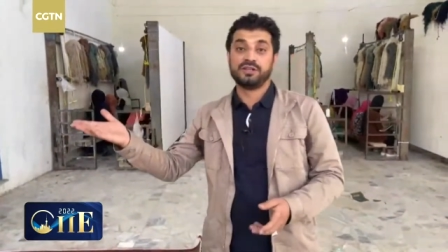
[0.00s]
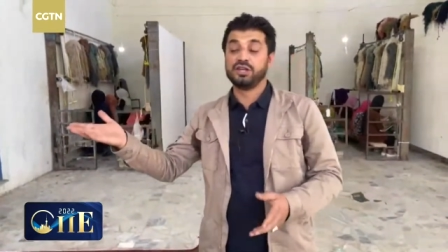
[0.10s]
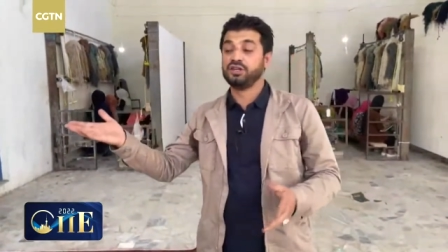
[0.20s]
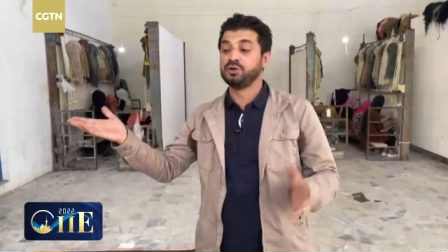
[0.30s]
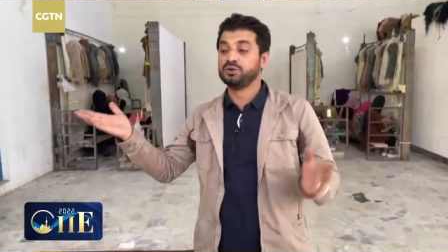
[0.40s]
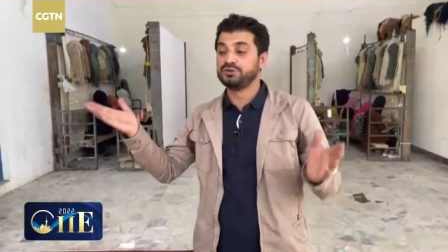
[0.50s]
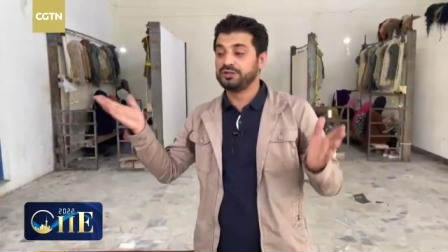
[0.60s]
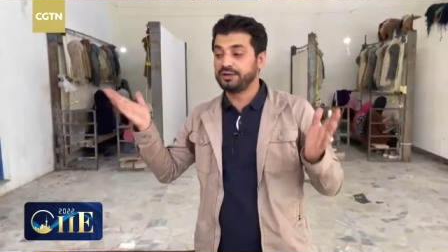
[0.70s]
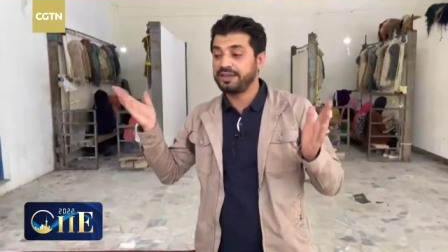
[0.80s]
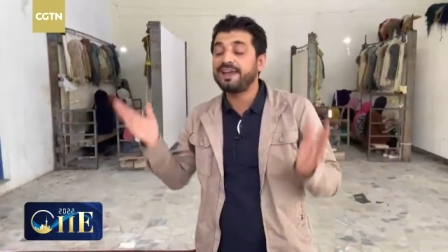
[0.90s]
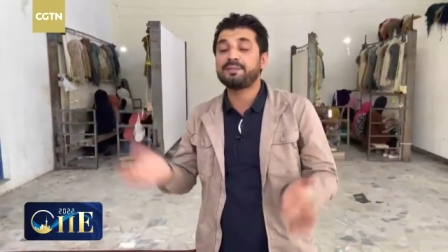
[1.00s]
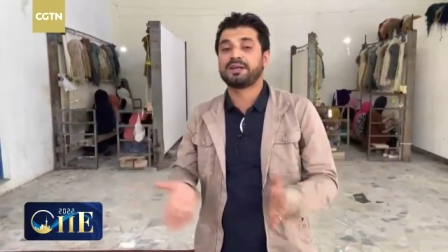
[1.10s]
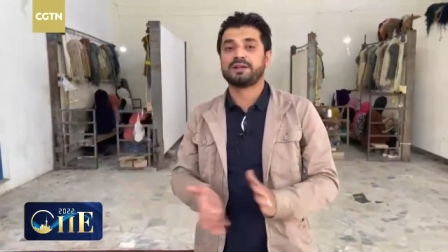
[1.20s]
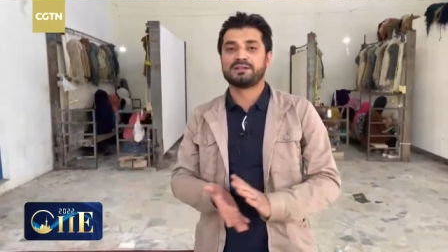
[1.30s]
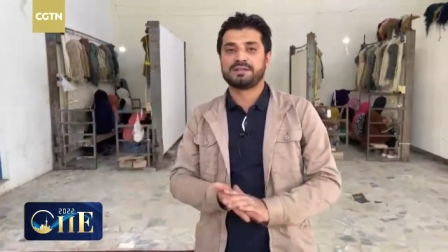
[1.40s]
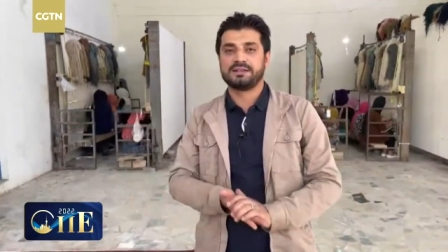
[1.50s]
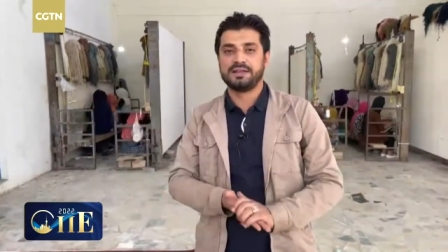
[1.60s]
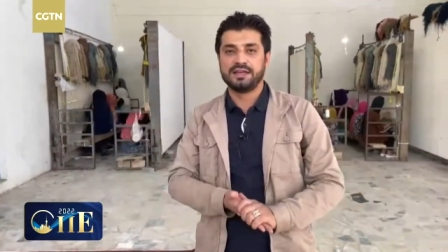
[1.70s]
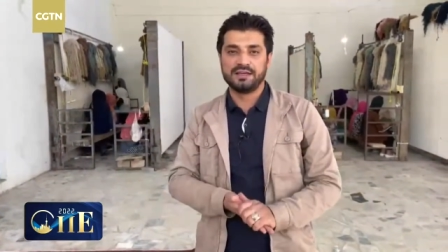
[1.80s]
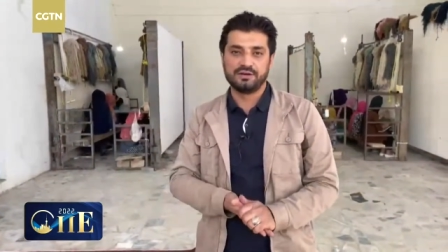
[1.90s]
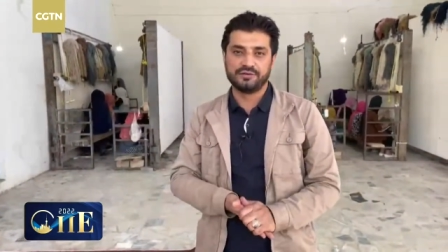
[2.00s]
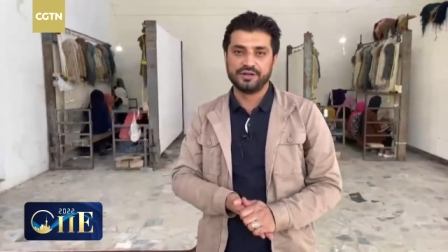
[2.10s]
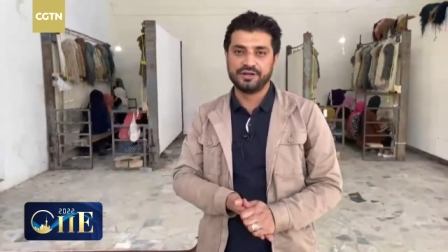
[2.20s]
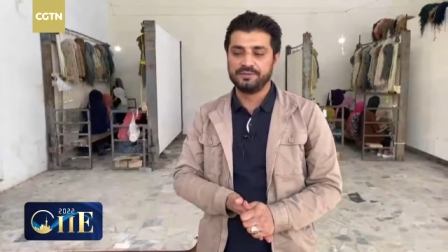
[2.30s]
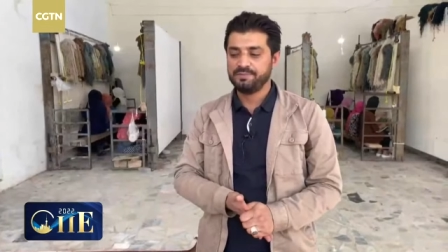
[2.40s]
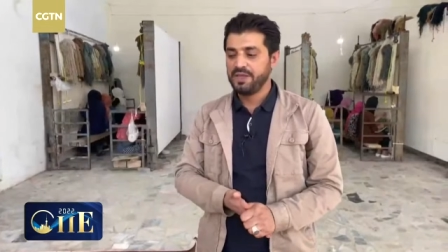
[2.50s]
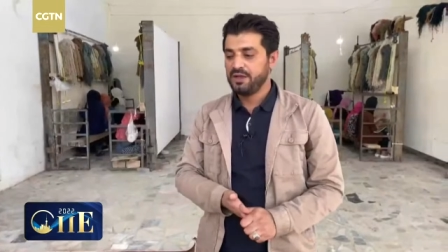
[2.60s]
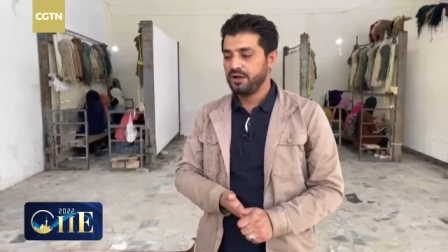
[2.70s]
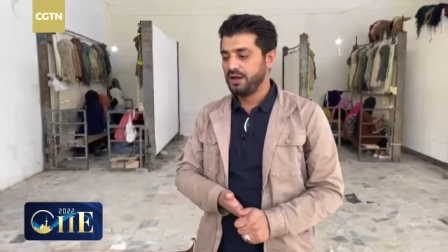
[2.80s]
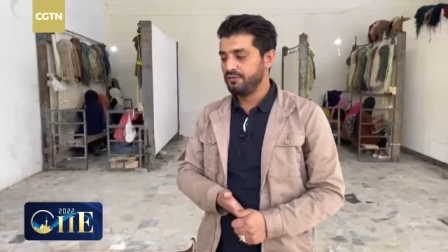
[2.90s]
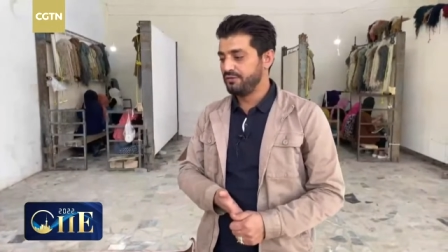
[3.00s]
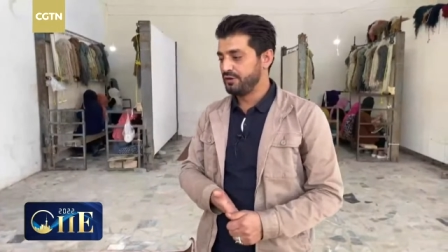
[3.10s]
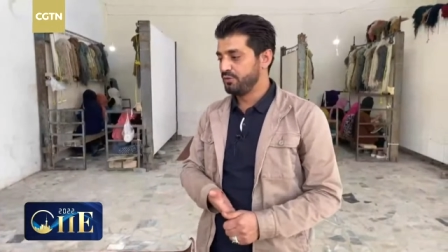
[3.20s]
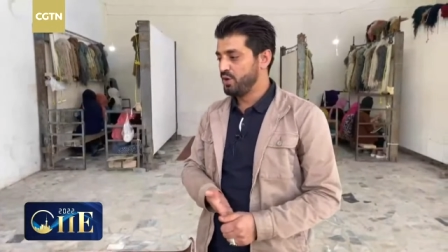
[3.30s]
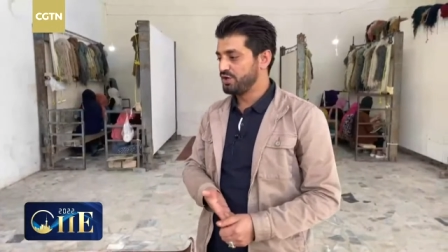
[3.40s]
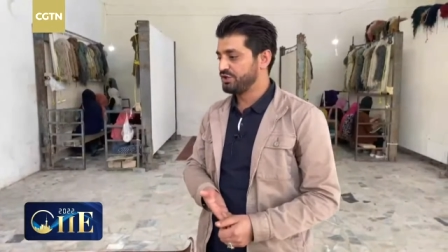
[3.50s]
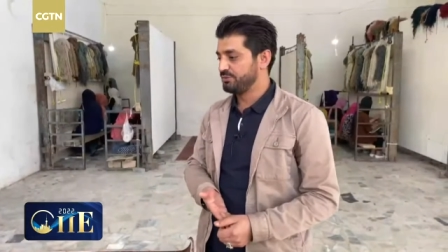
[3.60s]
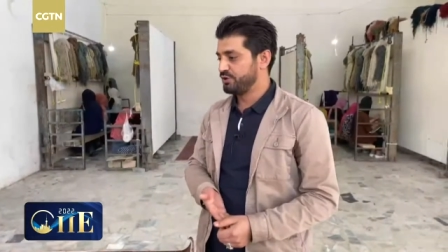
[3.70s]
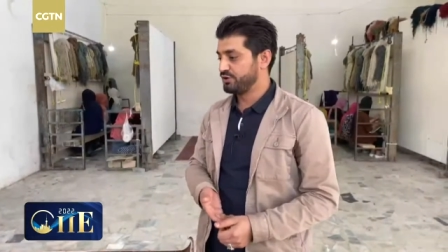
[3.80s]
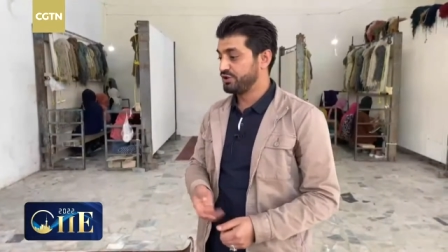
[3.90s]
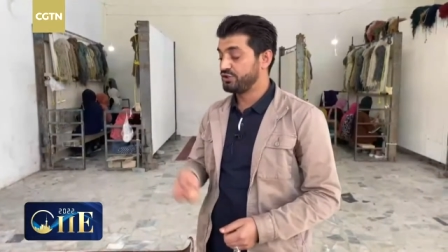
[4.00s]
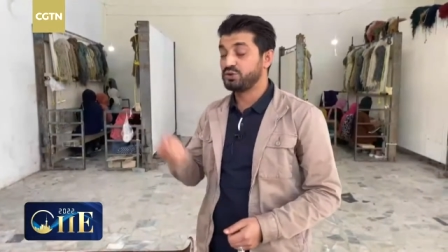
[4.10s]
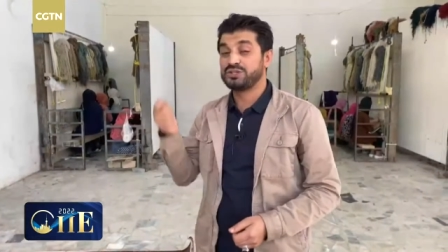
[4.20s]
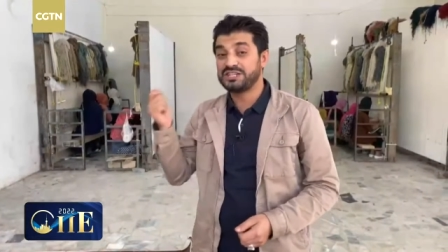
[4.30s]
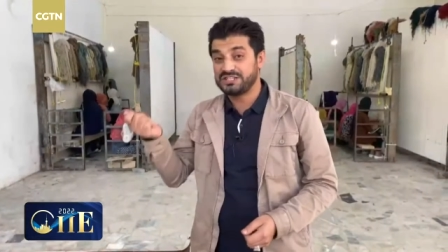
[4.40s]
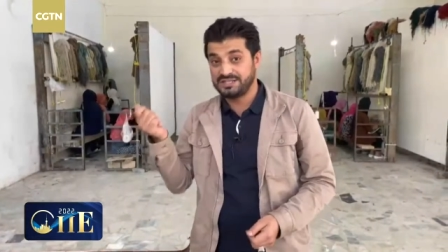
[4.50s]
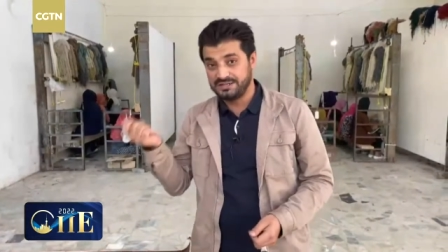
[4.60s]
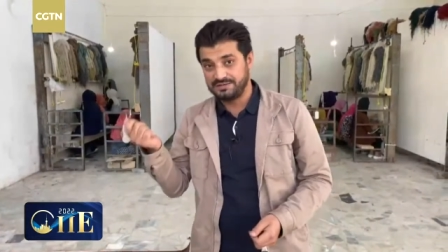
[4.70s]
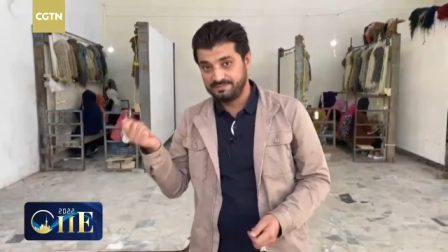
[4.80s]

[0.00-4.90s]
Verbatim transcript: They use the chemicals at the end of the day uh, for the washing process to test it.